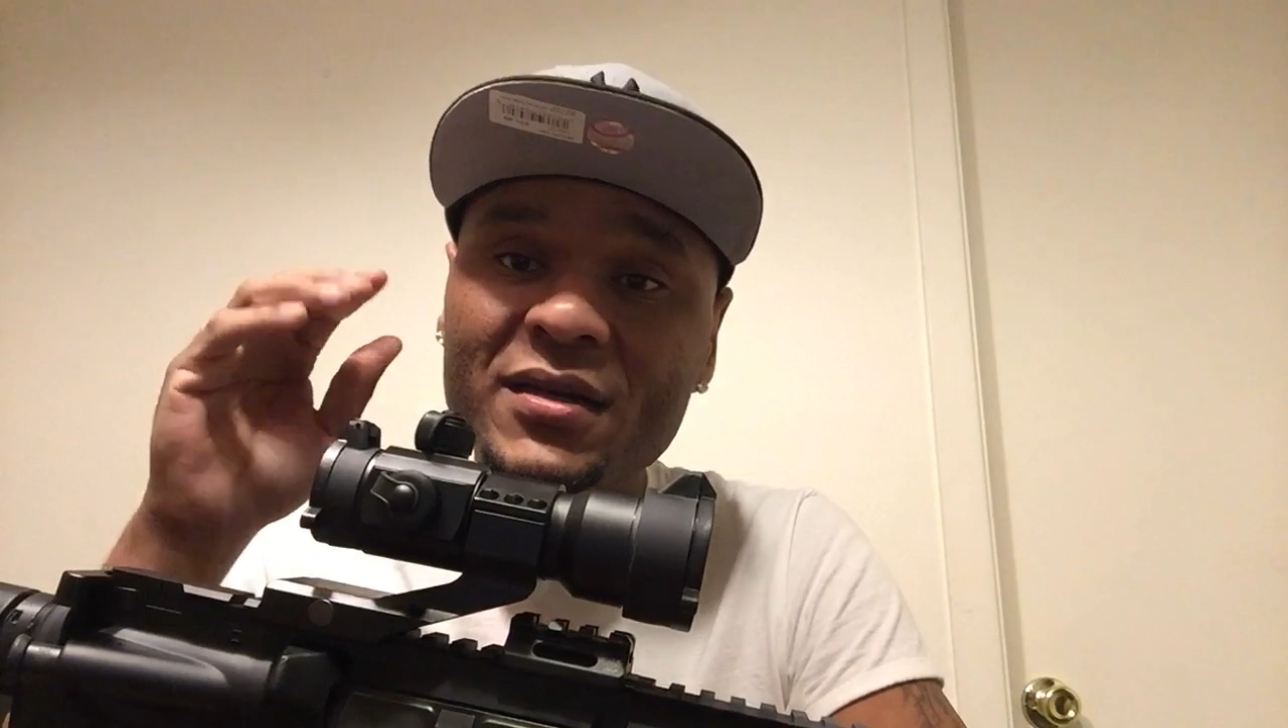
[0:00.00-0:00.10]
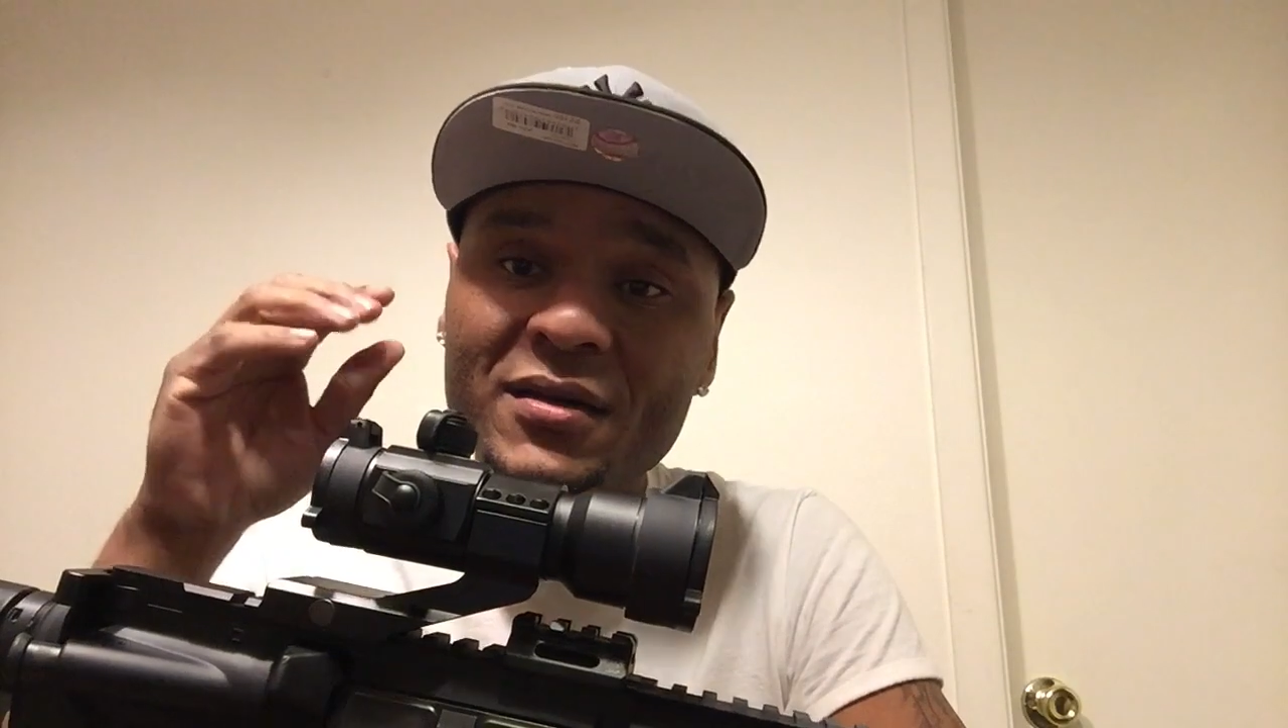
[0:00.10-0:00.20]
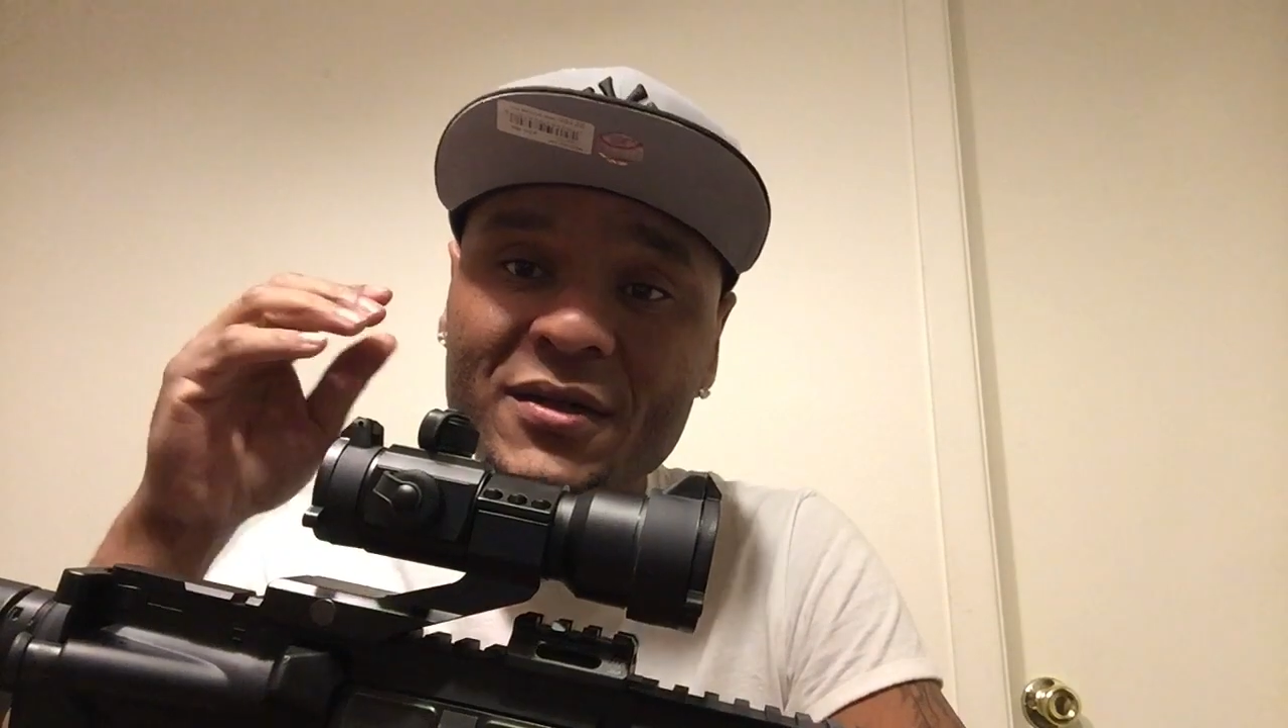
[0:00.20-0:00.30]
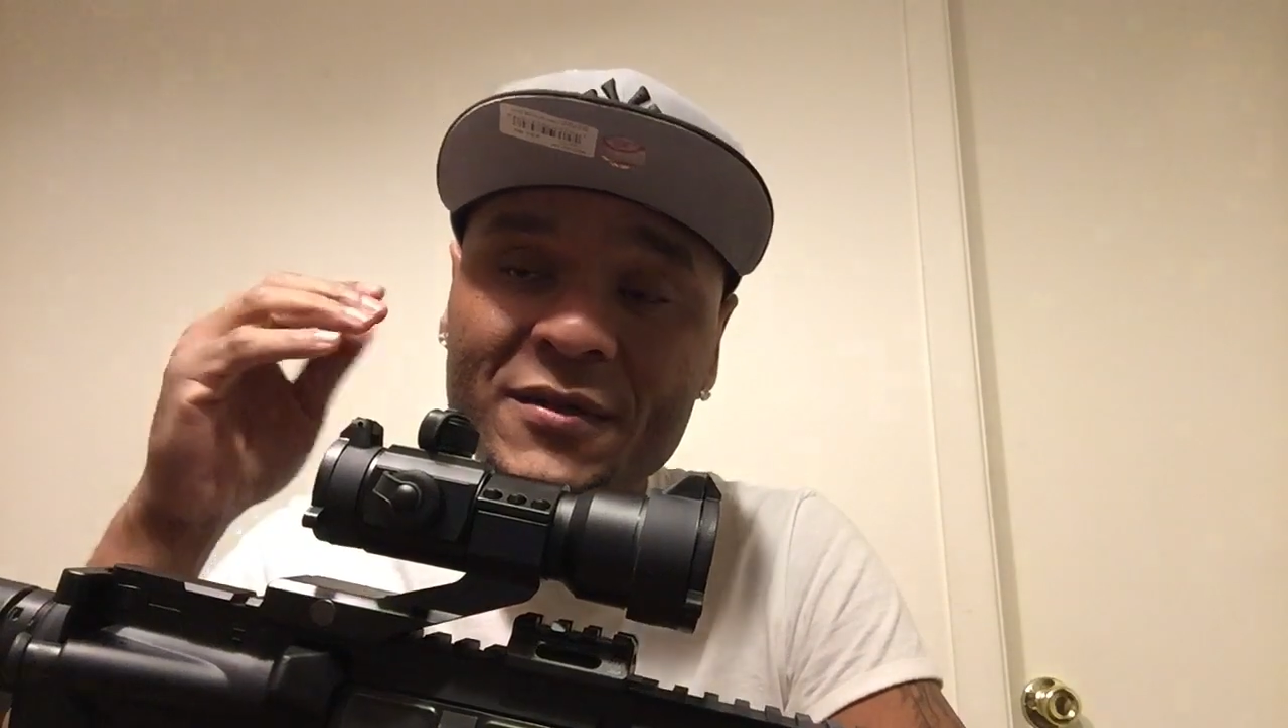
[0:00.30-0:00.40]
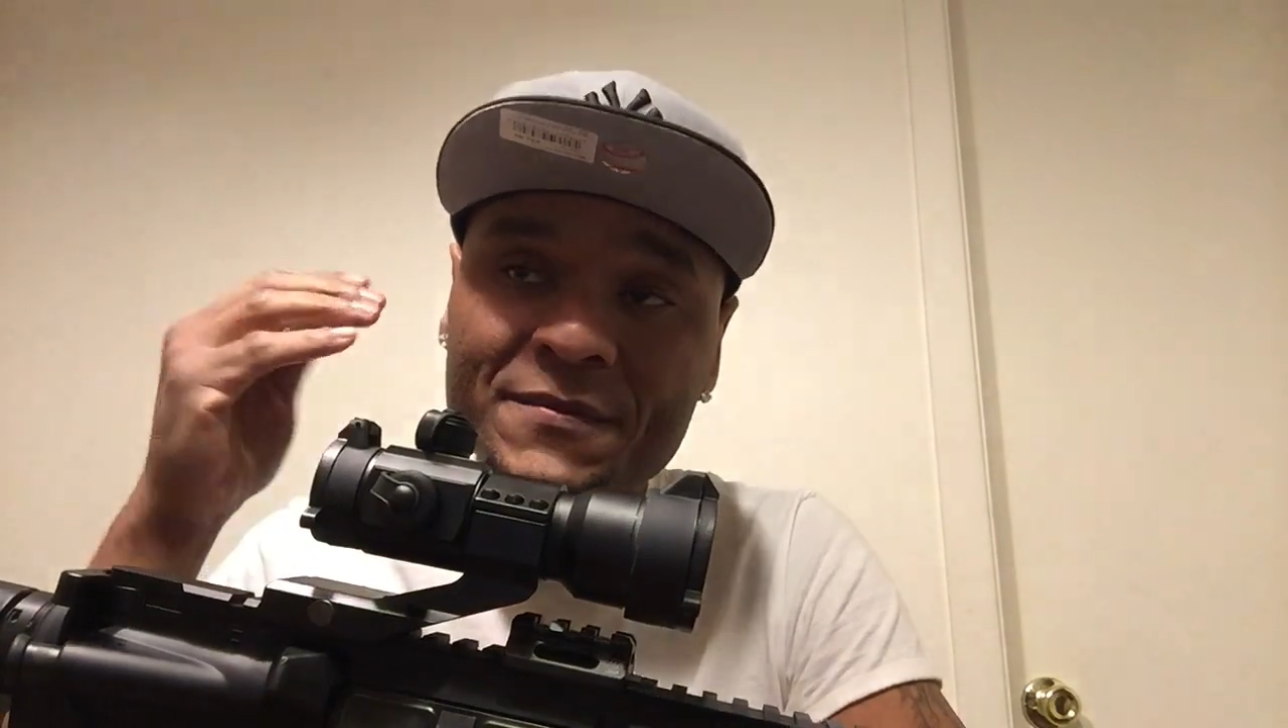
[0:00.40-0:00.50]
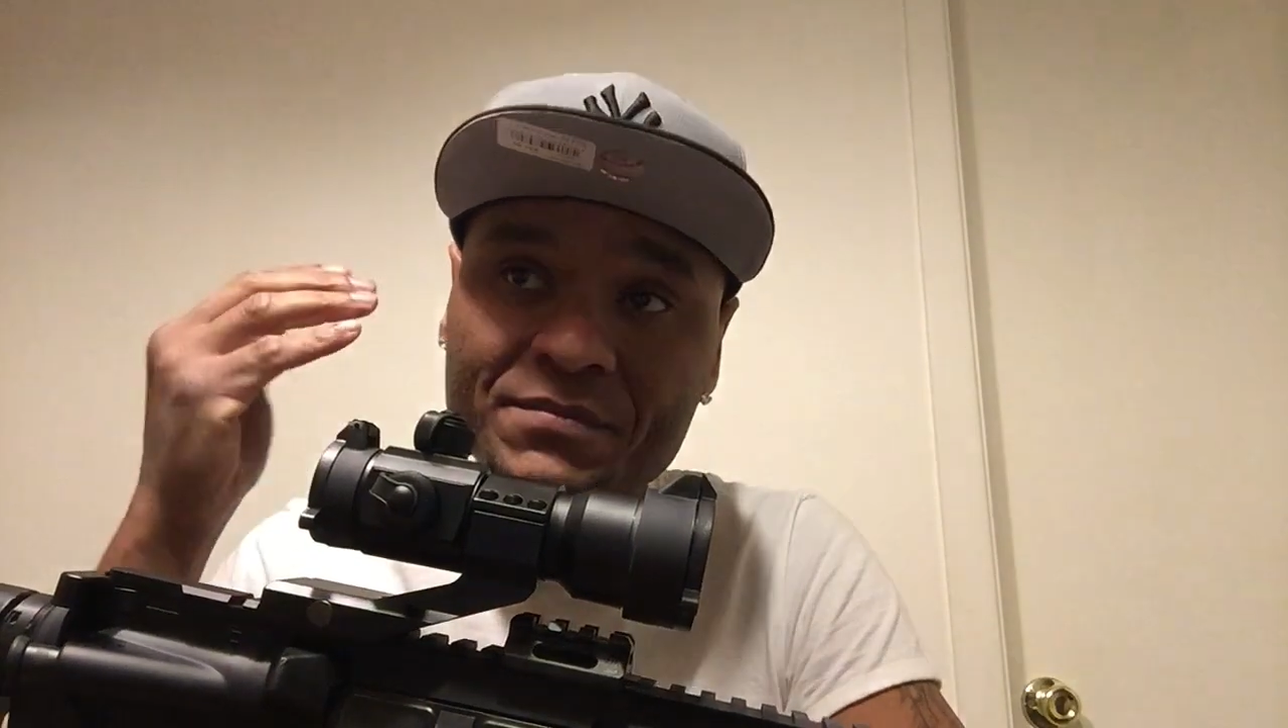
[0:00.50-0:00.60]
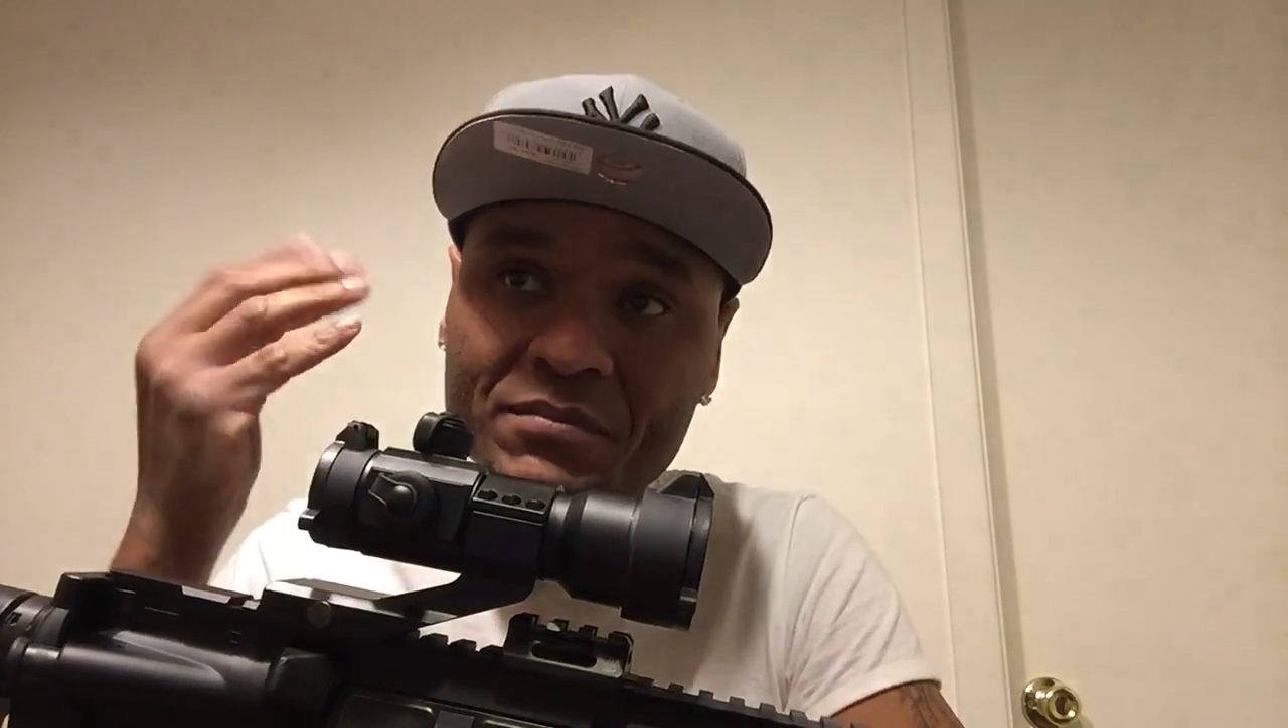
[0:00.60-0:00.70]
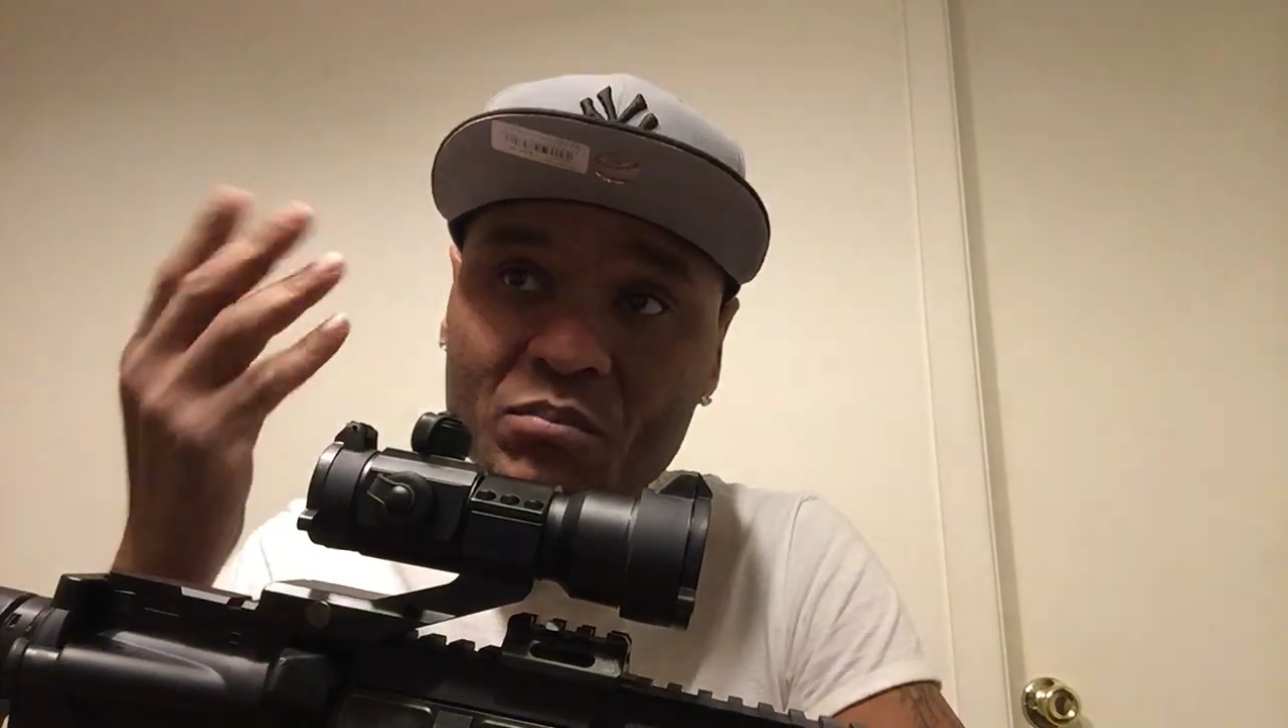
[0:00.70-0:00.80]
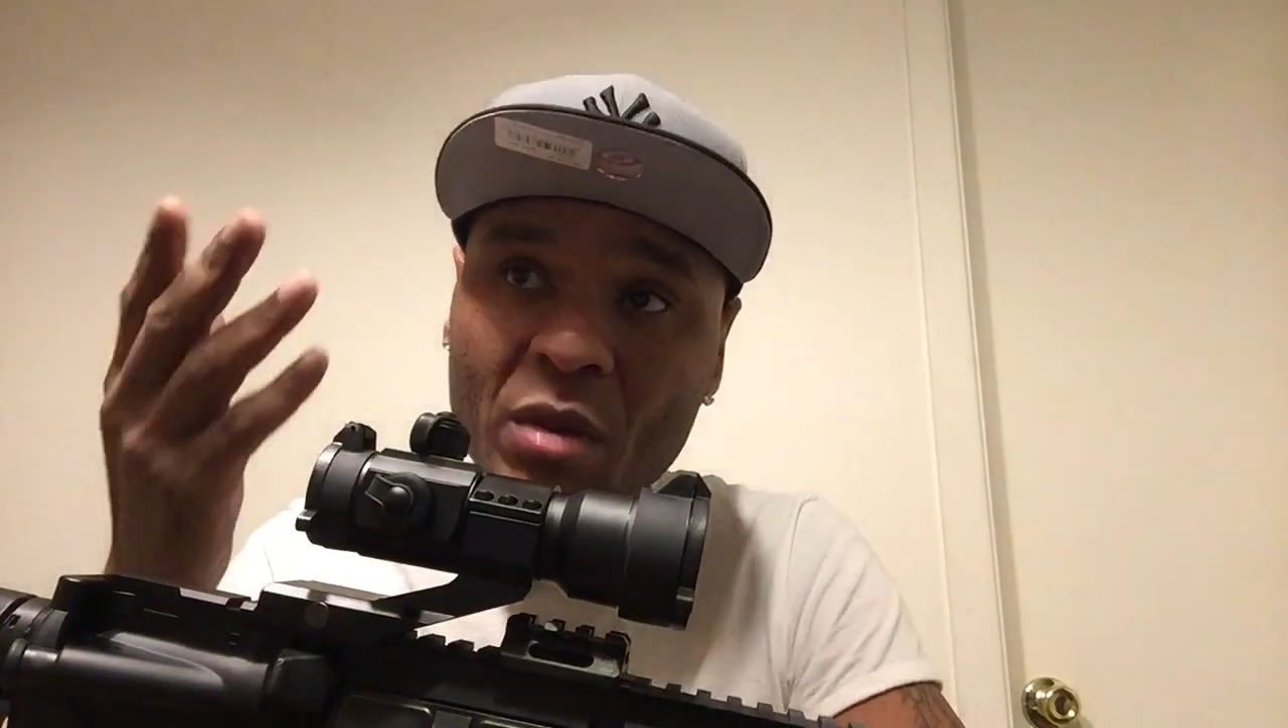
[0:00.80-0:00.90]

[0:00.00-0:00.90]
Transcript: um,